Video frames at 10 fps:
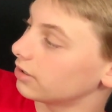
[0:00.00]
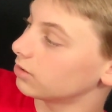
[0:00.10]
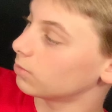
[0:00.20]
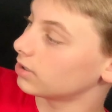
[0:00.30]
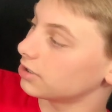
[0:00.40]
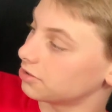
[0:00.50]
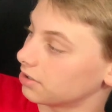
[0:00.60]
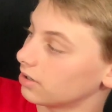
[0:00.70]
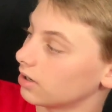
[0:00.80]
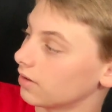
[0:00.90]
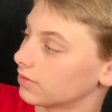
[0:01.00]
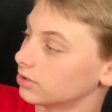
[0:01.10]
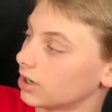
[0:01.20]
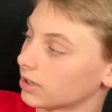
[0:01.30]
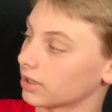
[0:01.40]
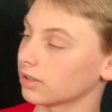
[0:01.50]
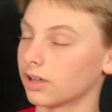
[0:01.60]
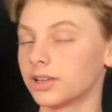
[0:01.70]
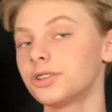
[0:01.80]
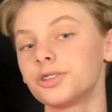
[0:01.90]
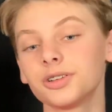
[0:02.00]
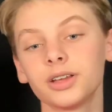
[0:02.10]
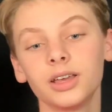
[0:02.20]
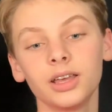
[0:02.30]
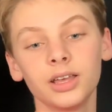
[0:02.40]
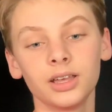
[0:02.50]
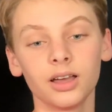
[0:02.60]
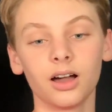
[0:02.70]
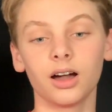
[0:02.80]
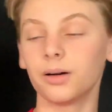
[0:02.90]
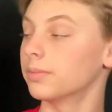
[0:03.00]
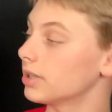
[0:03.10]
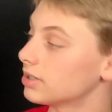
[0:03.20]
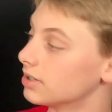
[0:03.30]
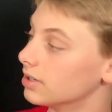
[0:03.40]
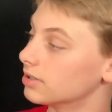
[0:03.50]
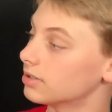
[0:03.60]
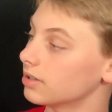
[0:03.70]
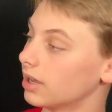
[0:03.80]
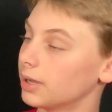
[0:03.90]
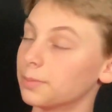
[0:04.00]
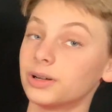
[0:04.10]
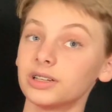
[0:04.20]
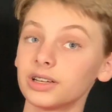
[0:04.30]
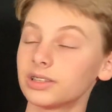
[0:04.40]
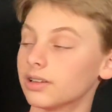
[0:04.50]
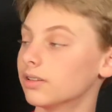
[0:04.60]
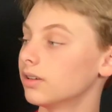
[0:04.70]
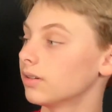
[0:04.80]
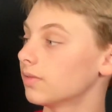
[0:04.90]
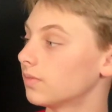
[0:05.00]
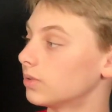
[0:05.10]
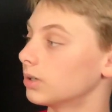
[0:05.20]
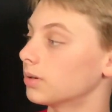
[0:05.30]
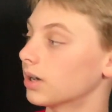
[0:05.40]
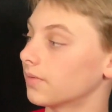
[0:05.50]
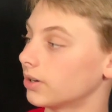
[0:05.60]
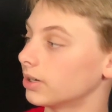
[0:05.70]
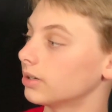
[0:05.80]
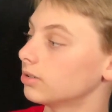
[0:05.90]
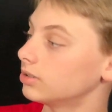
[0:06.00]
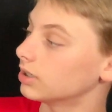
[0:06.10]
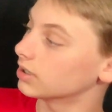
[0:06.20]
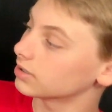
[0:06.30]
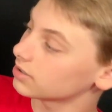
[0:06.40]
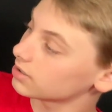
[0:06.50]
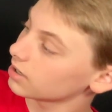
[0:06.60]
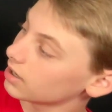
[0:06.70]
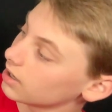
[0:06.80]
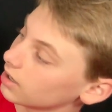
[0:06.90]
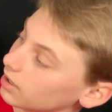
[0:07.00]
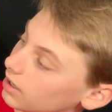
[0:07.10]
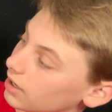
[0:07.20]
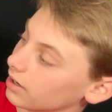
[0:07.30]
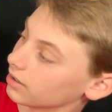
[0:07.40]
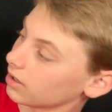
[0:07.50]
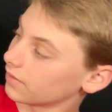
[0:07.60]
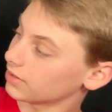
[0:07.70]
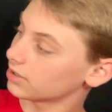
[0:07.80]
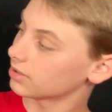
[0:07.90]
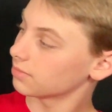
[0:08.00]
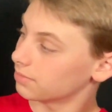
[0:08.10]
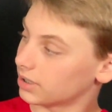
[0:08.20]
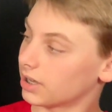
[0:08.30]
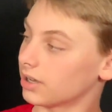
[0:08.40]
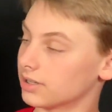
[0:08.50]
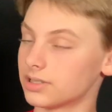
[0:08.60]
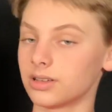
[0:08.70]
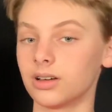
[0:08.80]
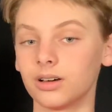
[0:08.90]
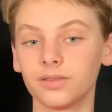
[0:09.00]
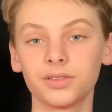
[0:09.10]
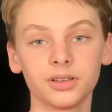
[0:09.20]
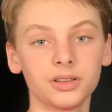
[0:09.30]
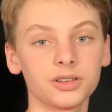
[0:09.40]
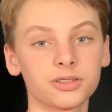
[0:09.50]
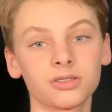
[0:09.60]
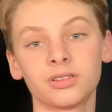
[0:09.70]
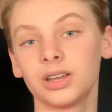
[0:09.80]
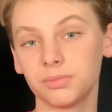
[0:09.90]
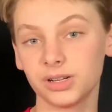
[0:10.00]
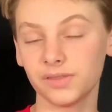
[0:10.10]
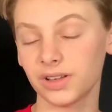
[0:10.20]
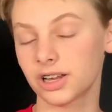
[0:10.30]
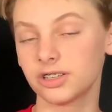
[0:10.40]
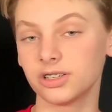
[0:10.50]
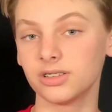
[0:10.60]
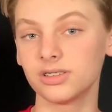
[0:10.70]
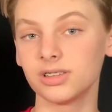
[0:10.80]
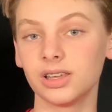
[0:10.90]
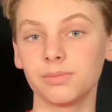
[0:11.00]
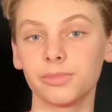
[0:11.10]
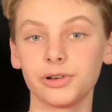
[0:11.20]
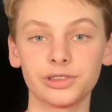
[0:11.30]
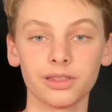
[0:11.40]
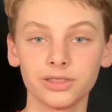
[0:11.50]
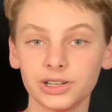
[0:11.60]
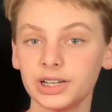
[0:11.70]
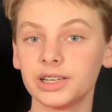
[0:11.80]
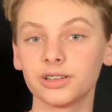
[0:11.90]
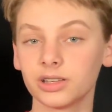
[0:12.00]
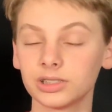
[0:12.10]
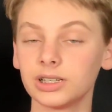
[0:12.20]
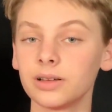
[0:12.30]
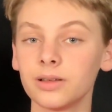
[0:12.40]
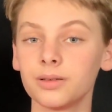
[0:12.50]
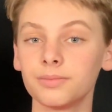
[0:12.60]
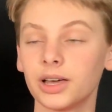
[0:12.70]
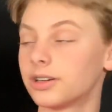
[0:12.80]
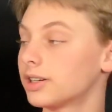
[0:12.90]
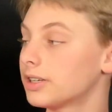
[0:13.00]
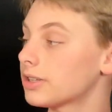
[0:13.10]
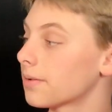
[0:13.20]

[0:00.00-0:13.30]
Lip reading: origin of the rocket launch. This is a predicted for one of our runs, and obvious because of certain imperfections in both the theory and other matters.